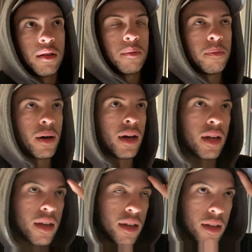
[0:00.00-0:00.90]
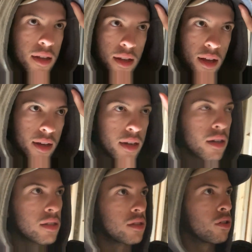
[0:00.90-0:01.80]
But I'm gonna
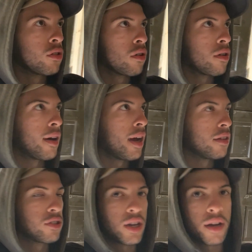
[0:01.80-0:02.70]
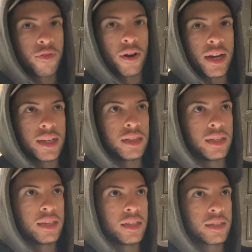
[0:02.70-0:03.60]
still go around, check for any
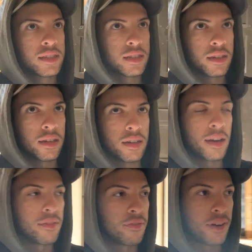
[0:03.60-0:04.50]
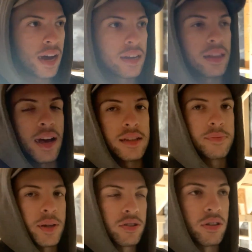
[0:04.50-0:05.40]
leaks, and finalize,
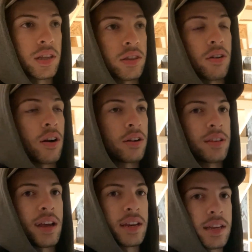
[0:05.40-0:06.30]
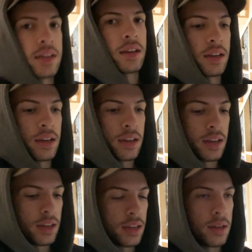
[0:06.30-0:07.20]
make sure that there aren't any.
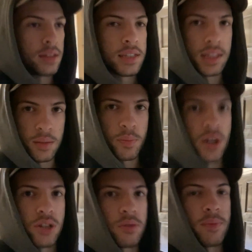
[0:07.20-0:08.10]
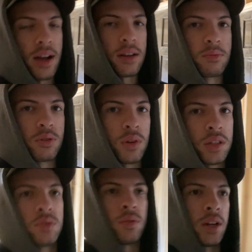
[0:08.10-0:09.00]
Set the pressure back up to
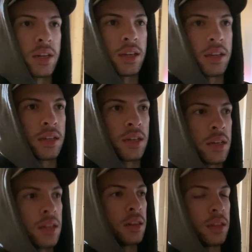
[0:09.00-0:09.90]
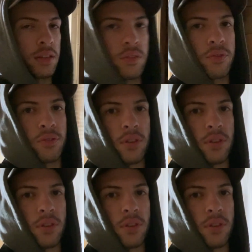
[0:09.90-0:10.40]
120, leave it for